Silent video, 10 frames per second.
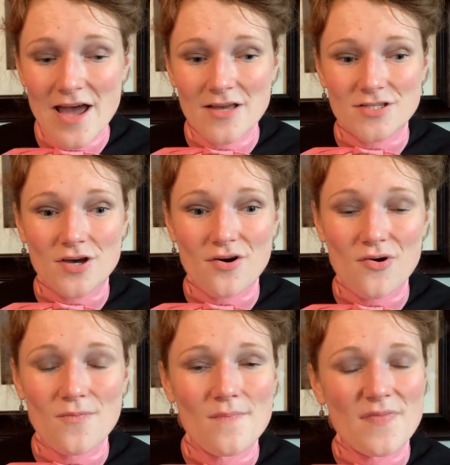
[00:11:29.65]

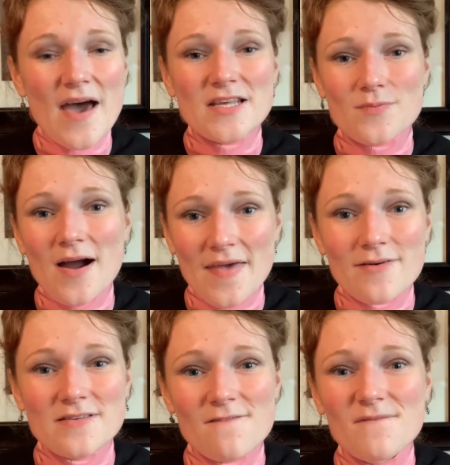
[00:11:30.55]
So that is why. That
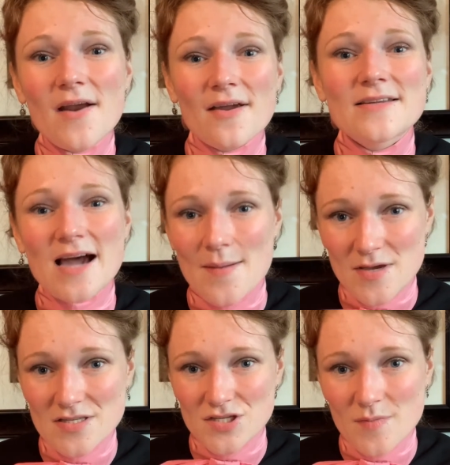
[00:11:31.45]
was a very
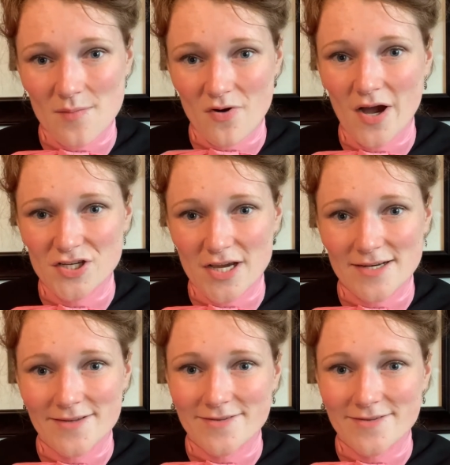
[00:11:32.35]
time-consuming project.